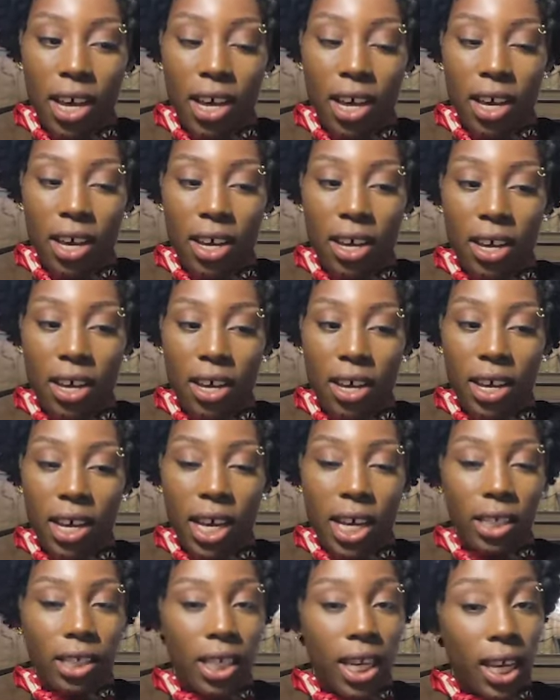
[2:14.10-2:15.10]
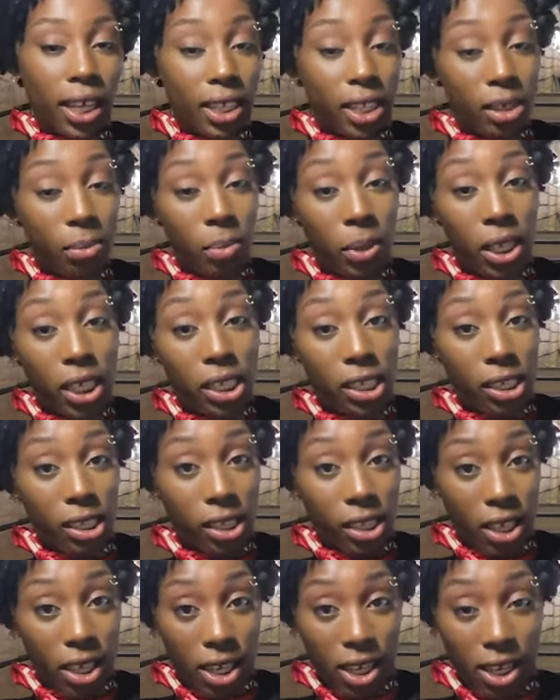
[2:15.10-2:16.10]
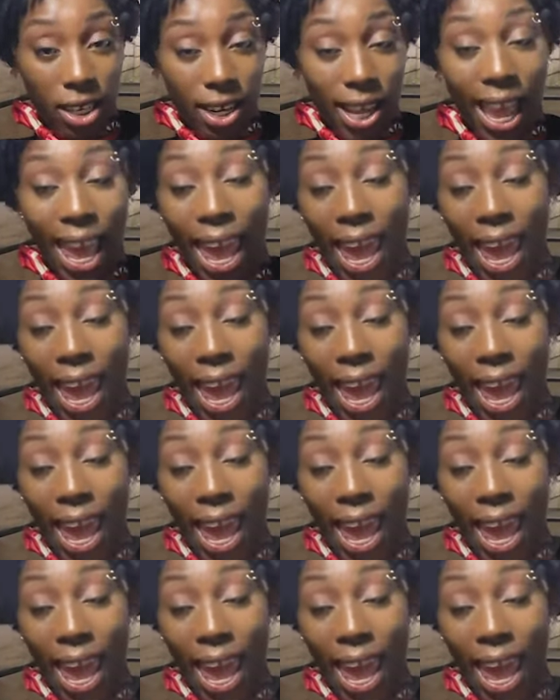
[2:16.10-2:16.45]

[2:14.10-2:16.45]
I'd like to be seen